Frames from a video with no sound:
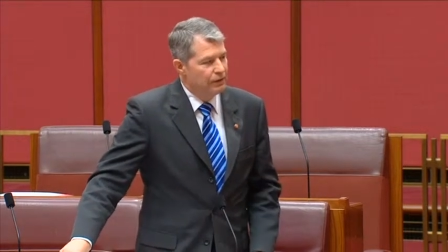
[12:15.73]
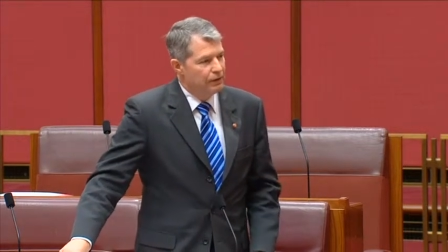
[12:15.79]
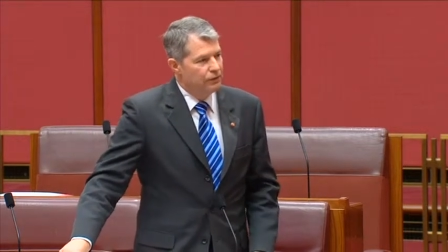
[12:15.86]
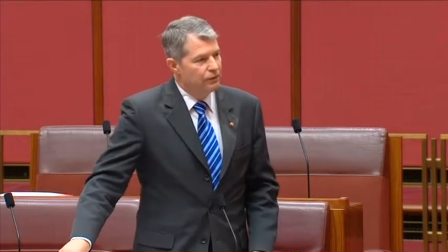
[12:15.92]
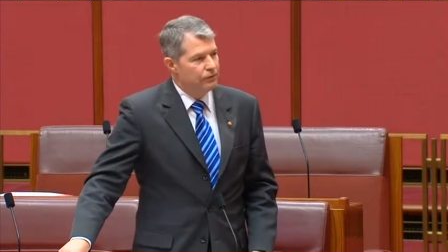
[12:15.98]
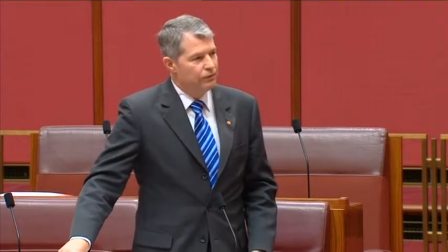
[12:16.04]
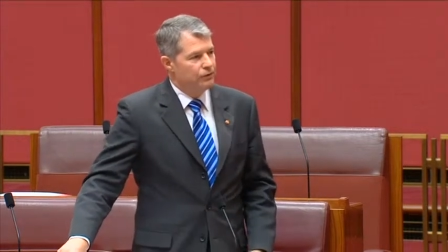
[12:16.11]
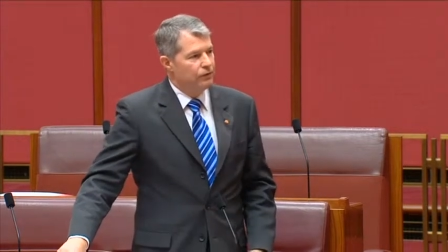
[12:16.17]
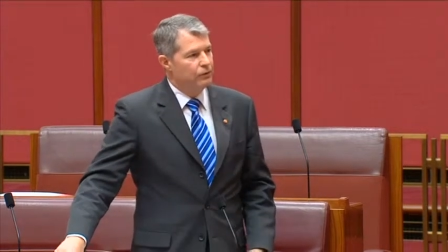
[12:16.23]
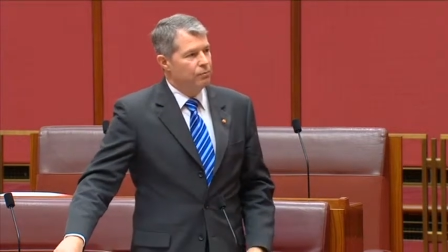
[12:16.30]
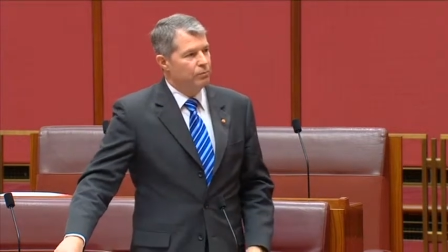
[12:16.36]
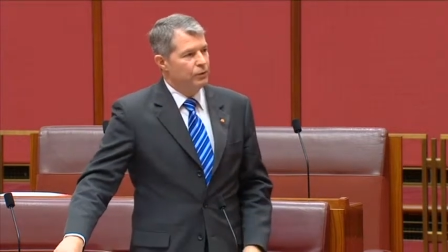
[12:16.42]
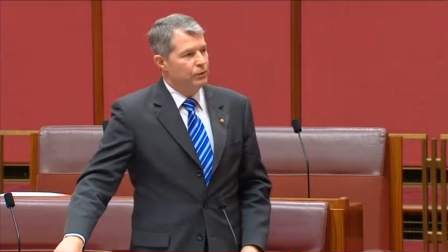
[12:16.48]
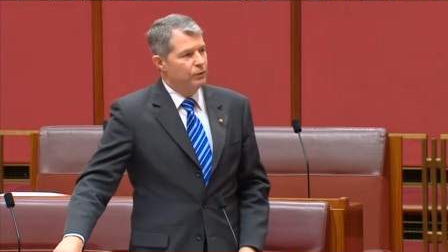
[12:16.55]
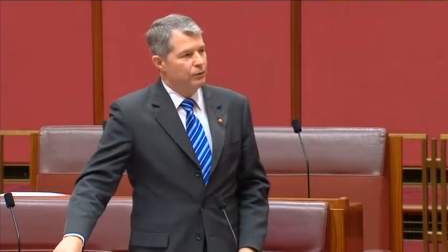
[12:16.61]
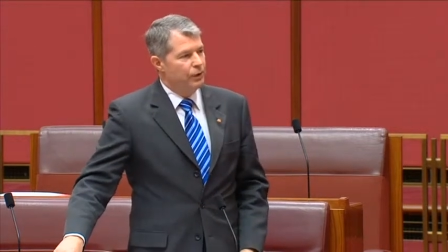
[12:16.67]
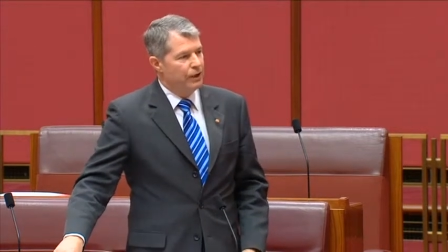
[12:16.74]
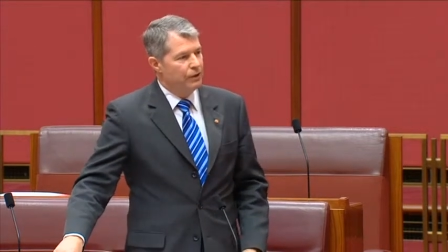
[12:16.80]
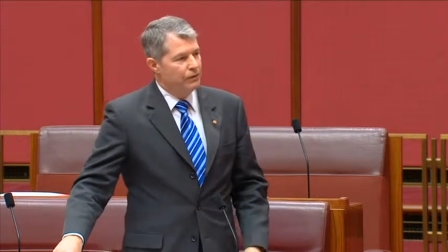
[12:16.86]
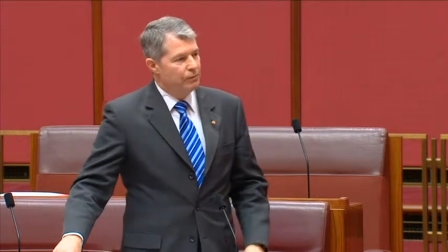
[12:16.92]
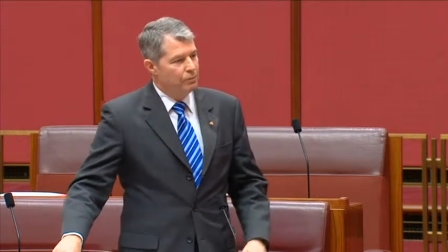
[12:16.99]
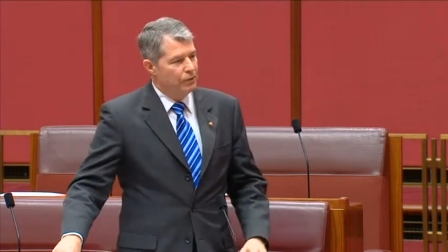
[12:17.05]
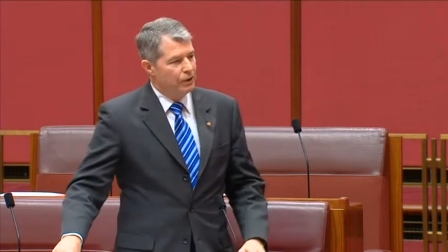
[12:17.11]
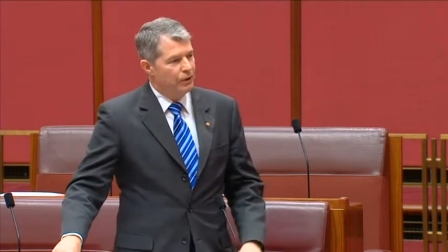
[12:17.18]
is the bill
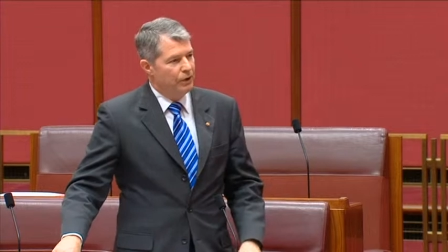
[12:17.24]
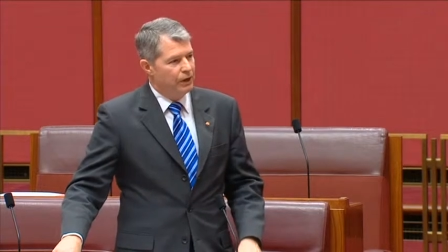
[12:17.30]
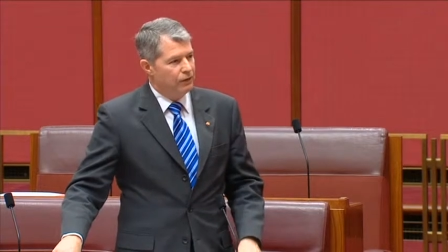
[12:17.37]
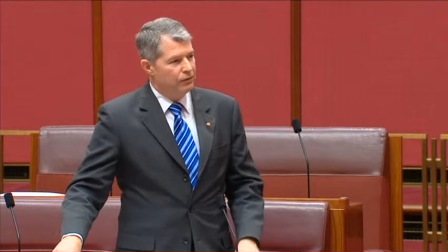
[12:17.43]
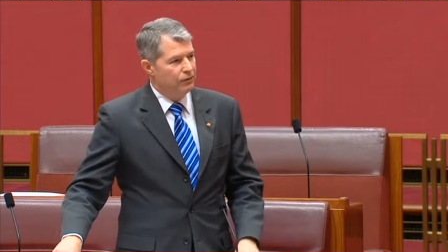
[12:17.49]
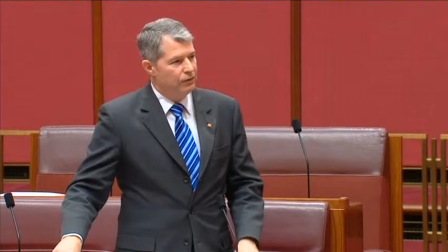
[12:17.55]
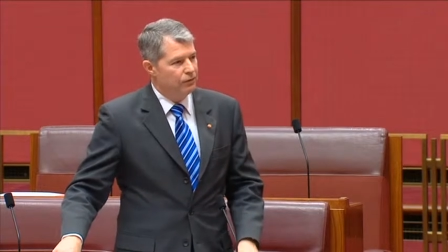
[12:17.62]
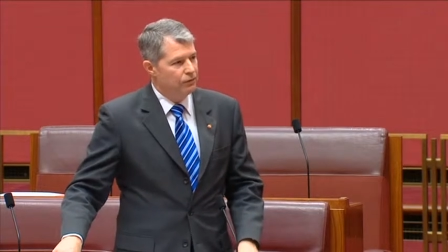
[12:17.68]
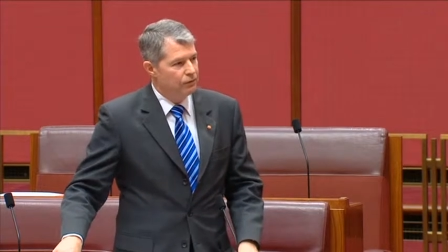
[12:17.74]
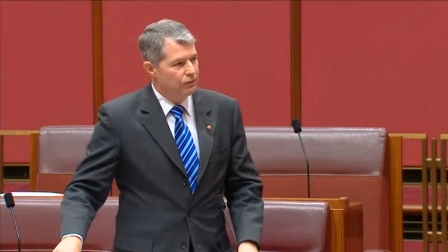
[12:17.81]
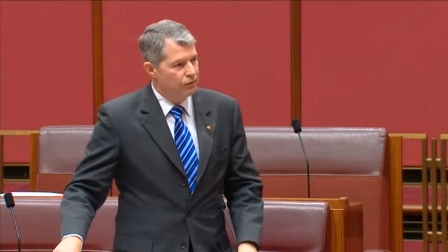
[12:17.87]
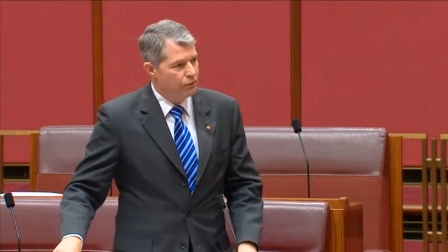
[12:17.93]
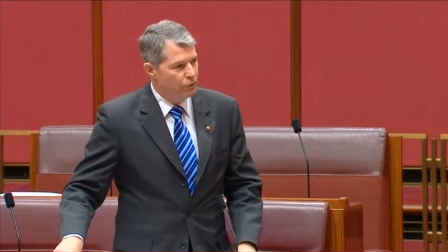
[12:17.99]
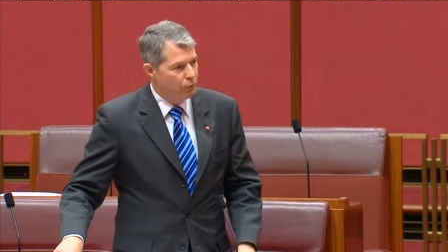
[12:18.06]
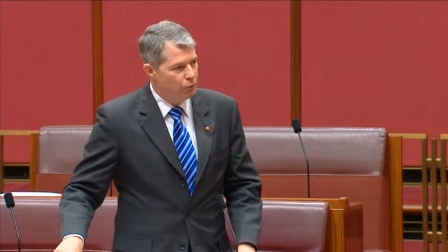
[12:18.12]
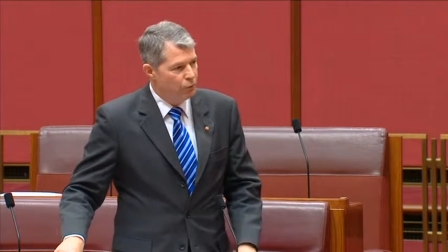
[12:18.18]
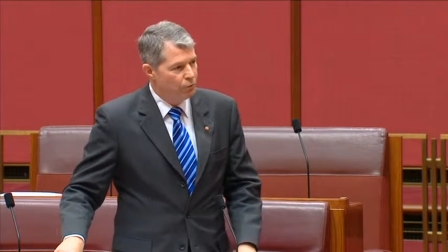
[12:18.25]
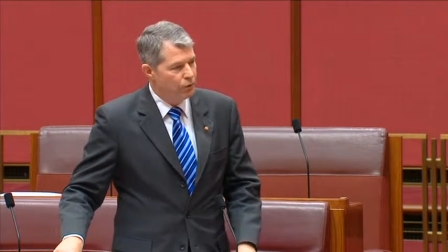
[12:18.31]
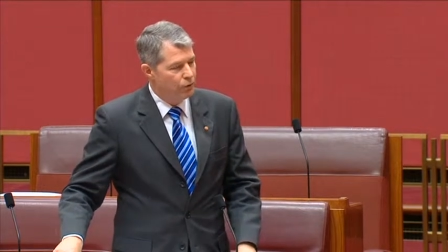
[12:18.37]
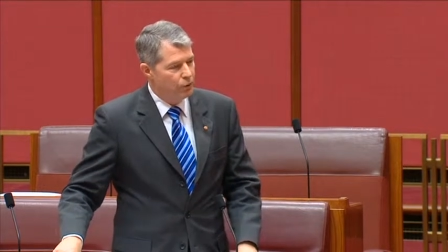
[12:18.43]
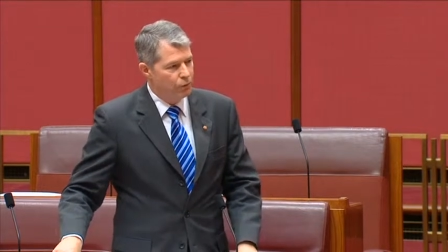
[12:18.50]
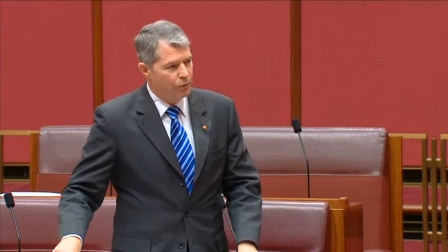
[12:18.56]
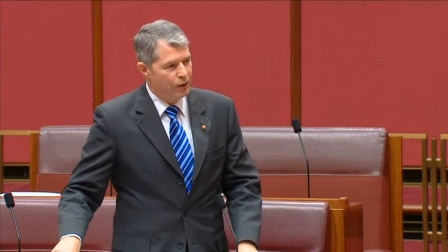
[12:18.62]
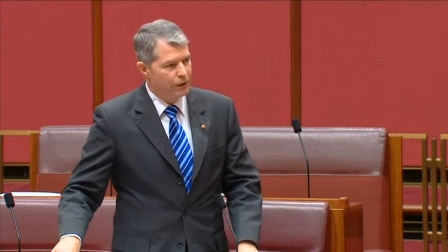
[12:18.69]
around better access to the
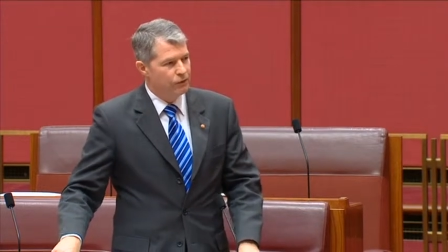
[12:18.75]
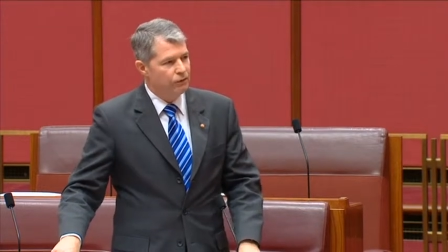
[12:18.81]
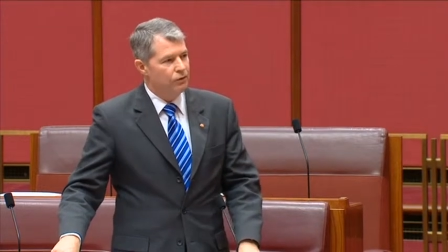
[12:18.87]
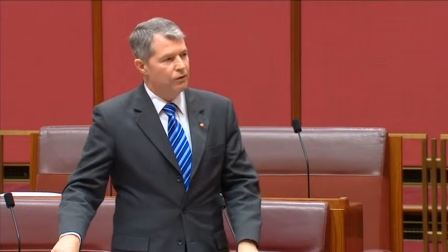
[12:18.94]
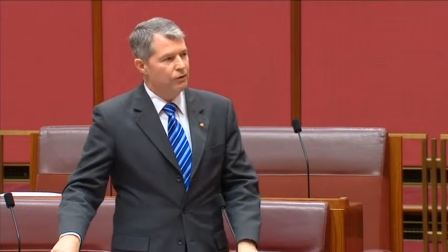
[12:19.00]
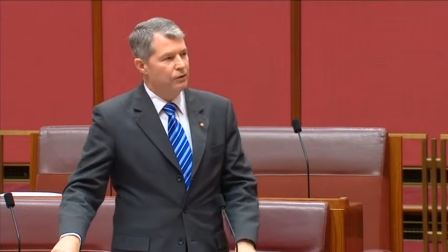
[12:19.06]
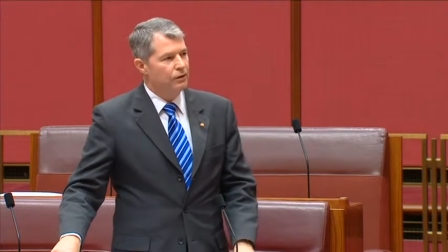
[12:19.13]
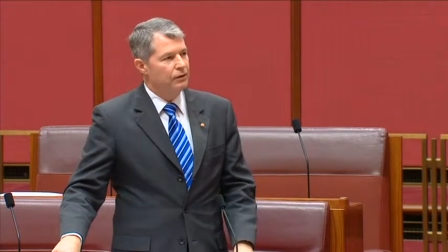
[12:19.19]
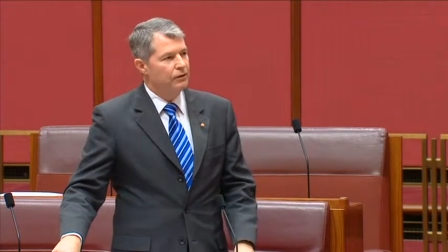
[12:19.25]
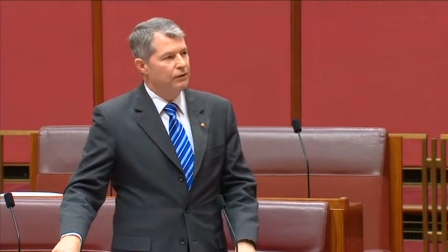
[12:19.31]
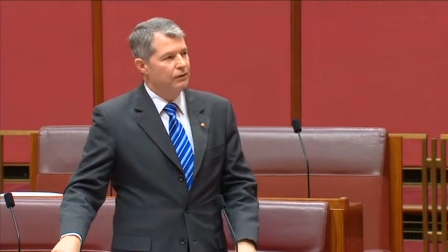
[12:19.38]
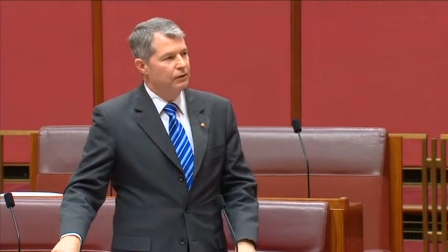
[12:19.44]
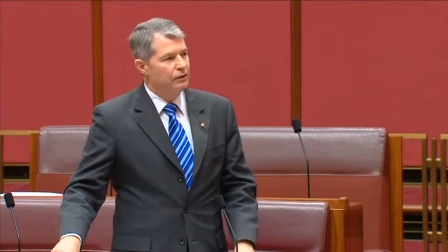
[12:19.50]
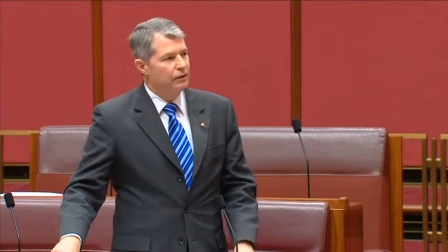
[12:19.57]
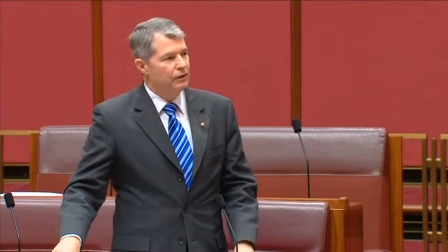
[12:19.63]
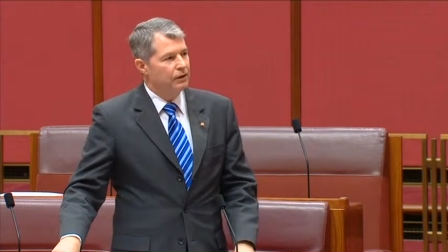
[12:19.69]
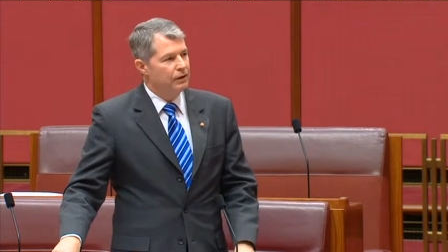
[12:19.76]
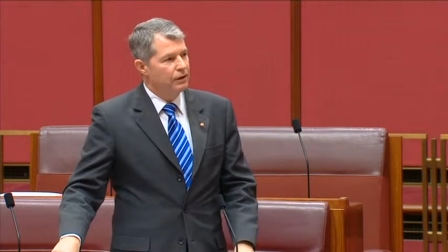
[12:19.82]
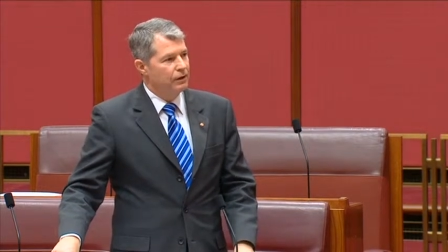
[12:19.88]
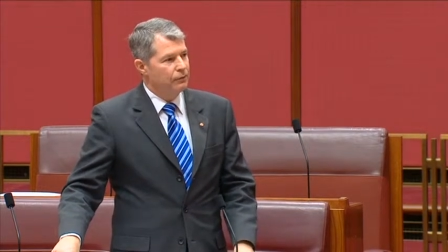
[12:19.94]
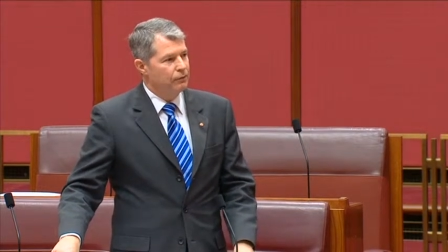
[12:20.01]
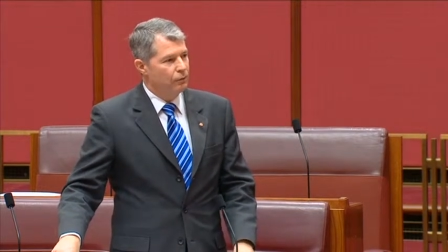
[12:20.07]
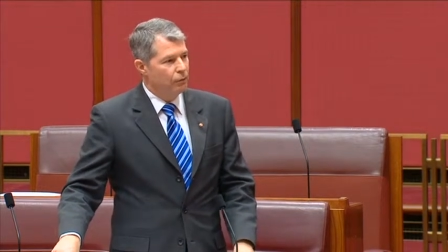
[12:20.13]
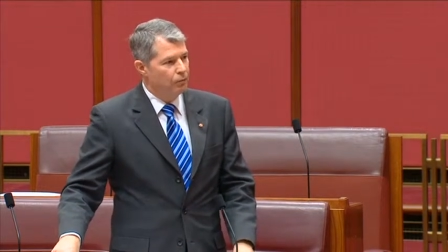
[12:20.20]
Woomera range area
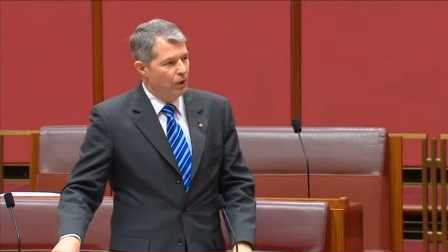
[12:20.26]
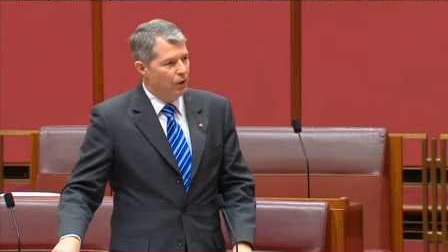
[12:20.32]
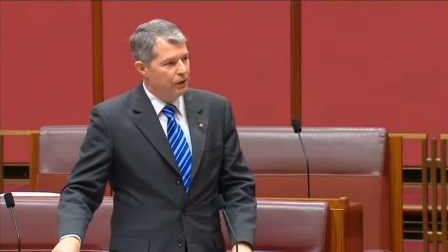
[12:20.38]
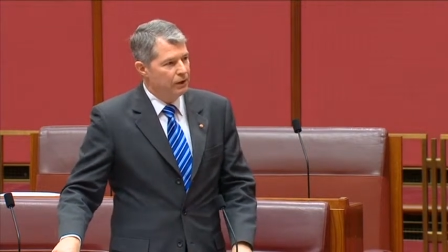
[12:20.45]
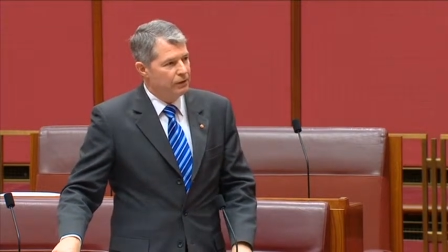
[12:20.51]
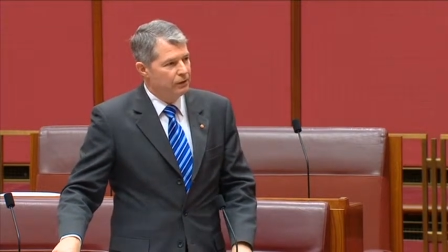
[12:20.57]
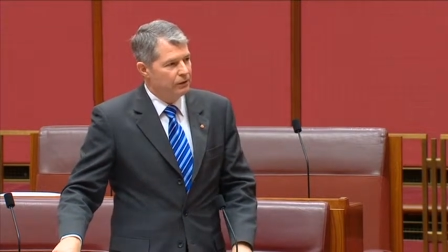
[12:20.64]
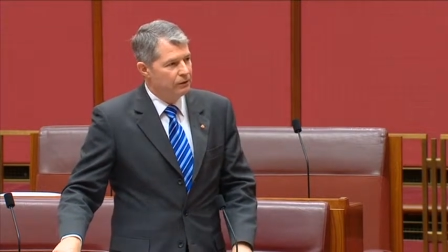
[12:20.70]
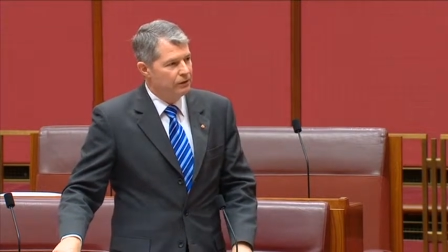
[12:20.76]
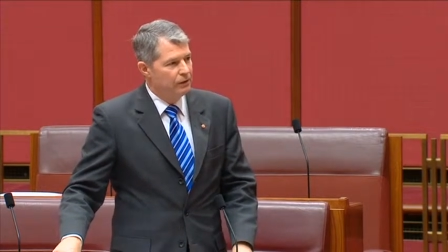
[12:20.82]
uh, for mining,